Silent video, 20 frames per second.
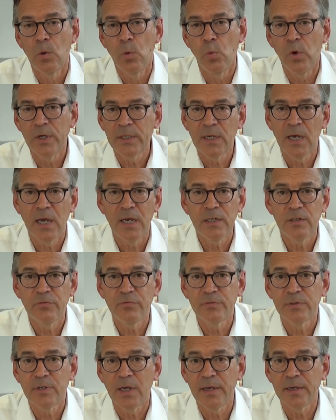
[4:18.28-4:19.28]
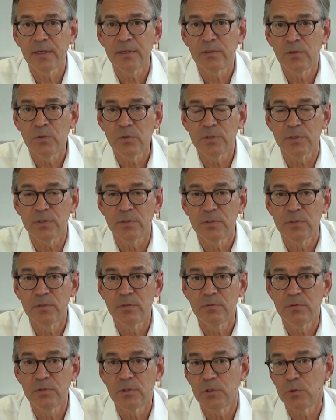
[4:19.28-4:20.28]
What kind of diagnosis
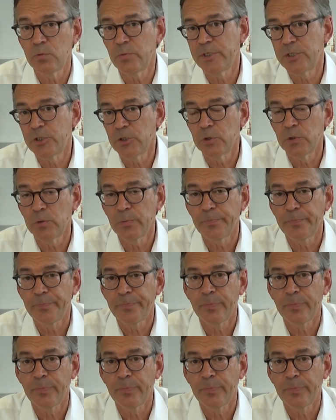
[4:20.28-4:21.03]
do we do?